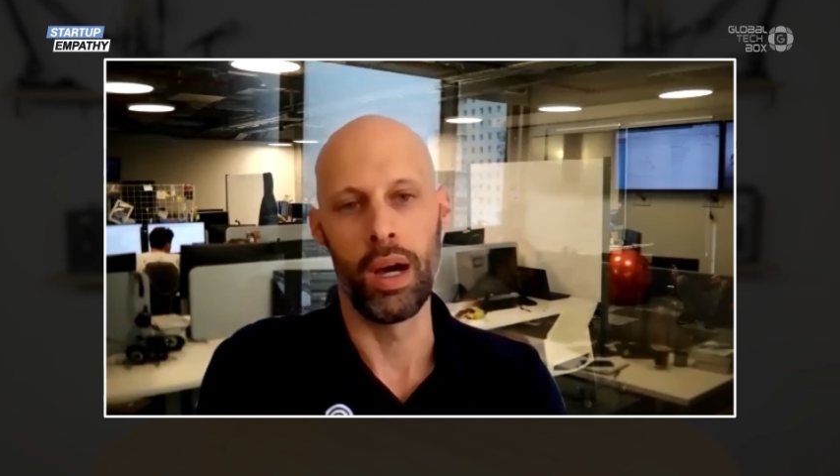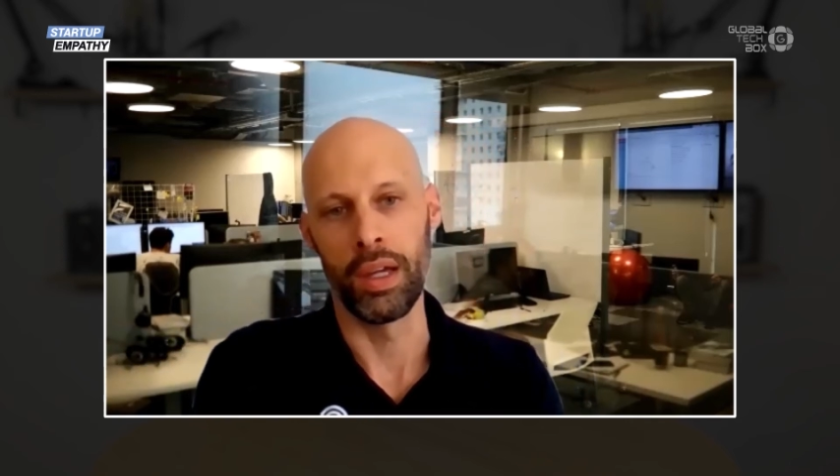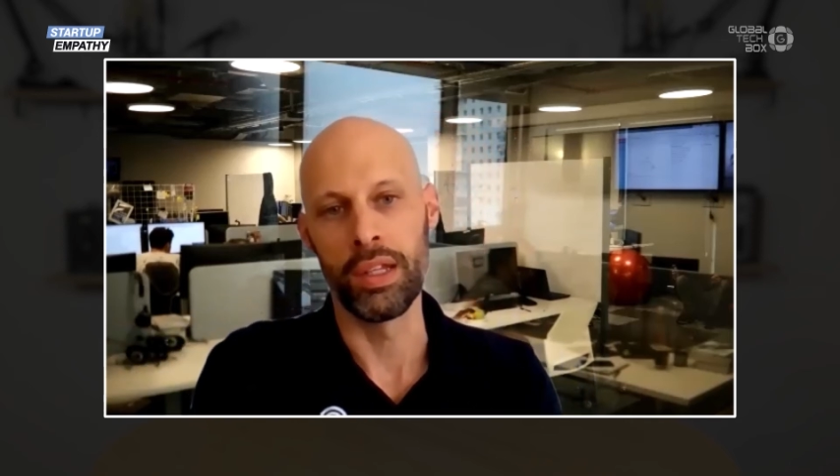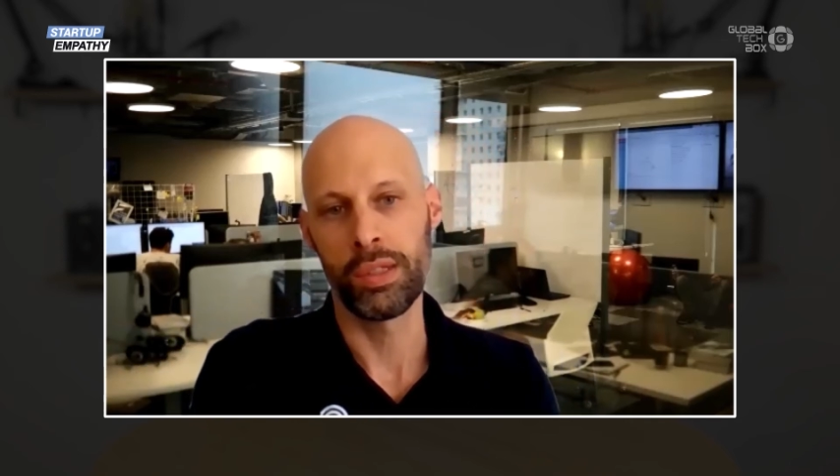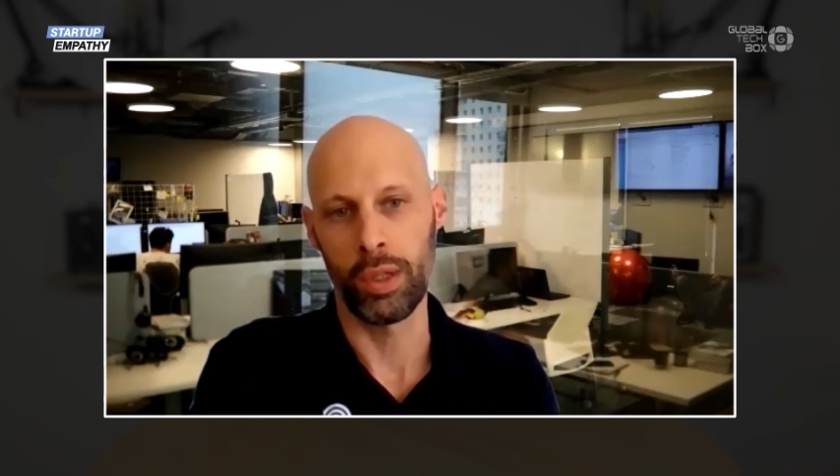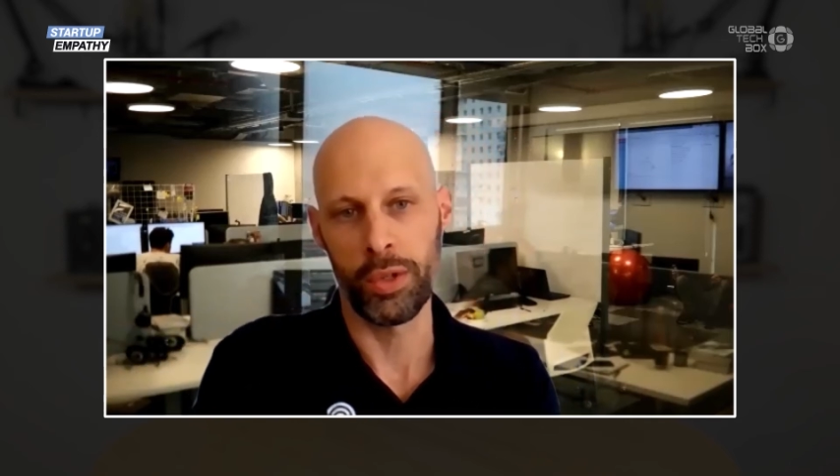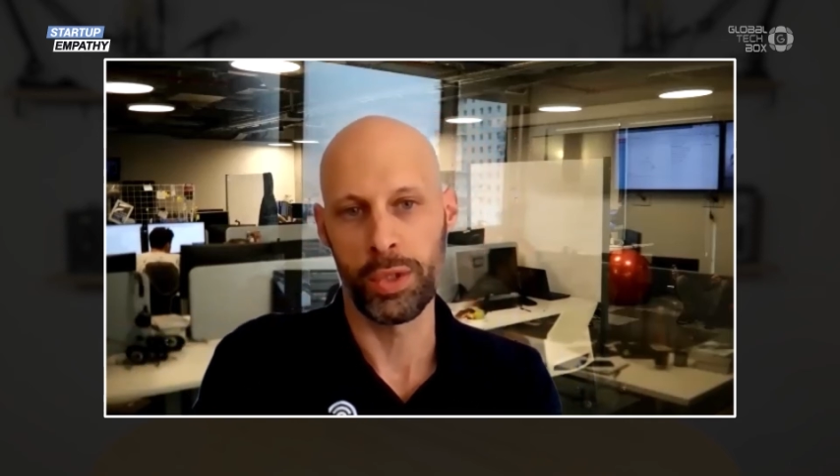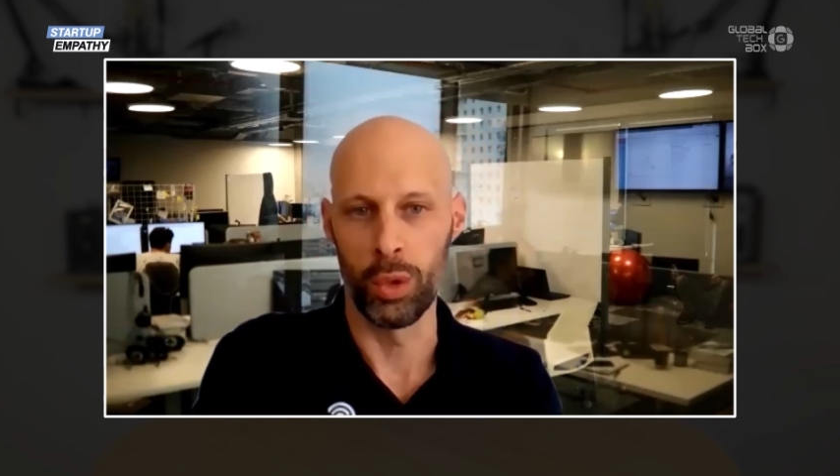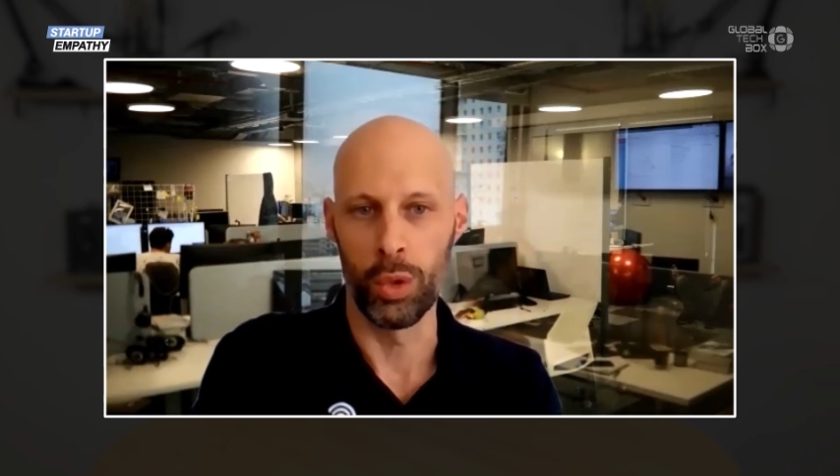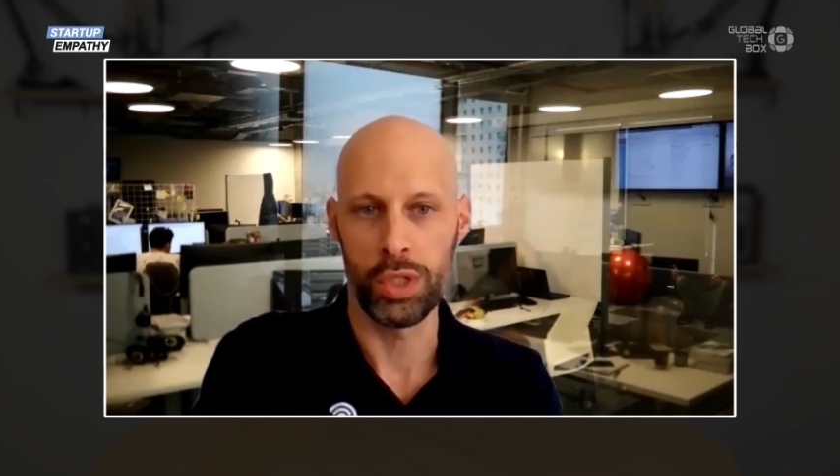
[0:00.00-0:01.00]
install our
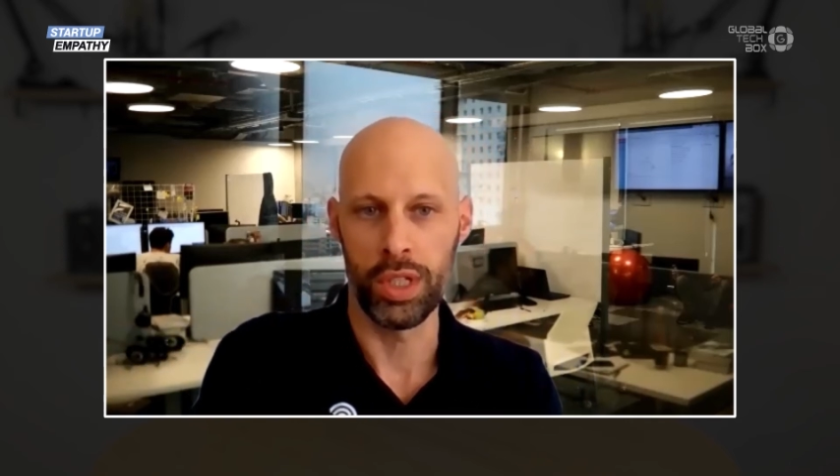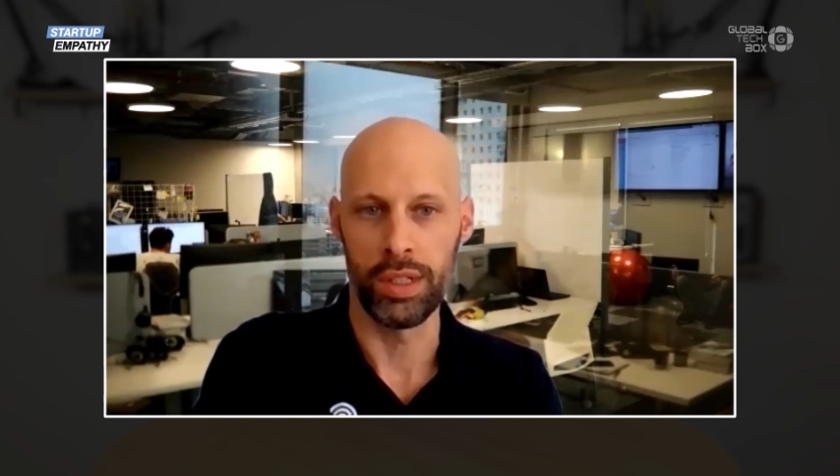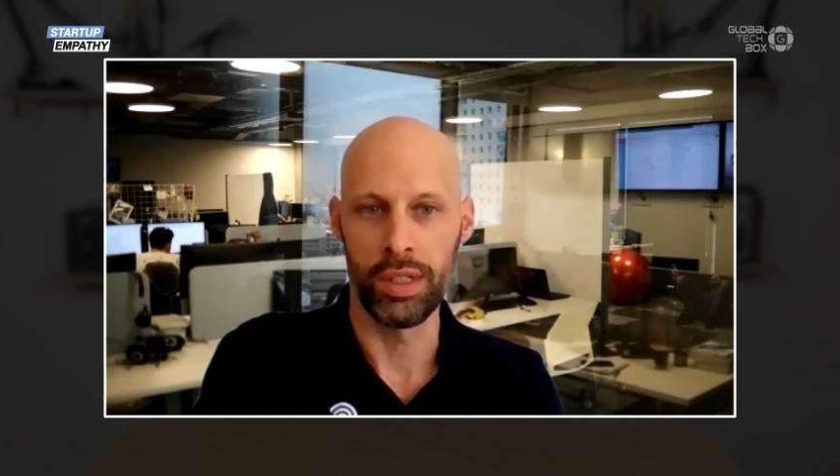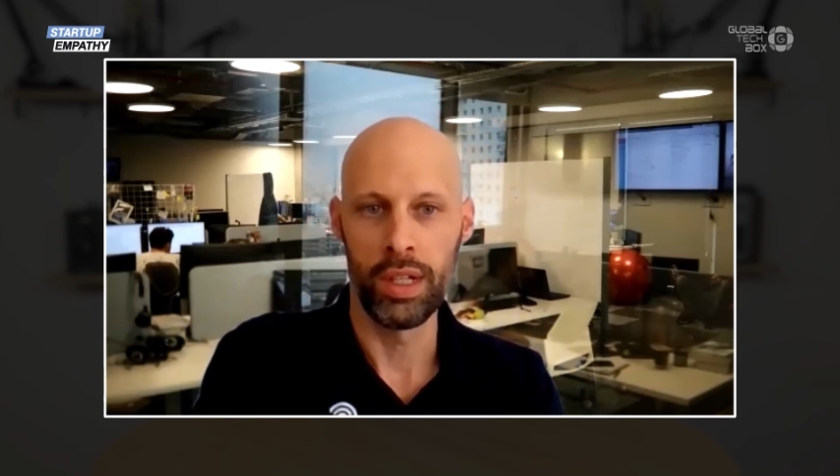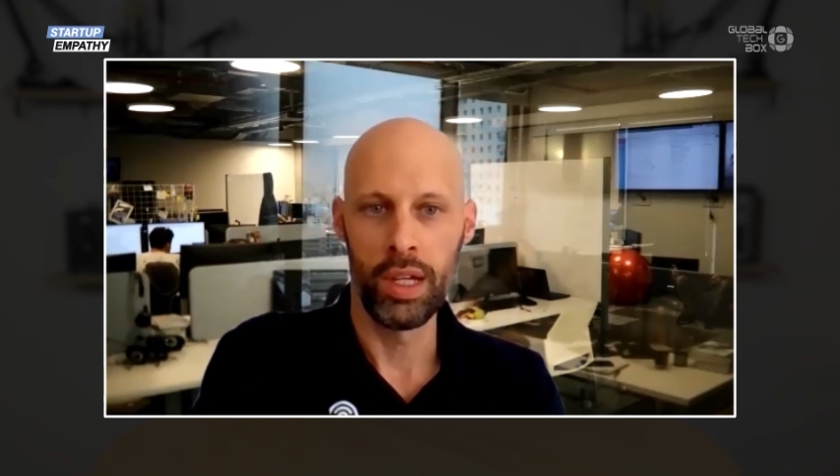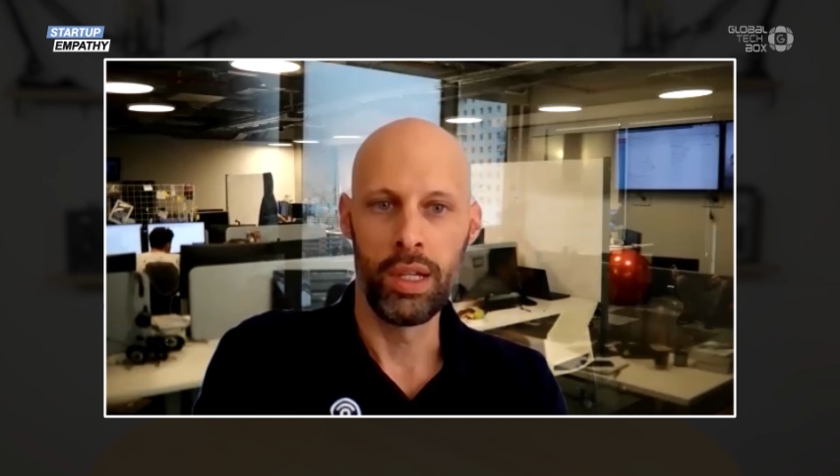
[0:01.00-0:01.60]
solution,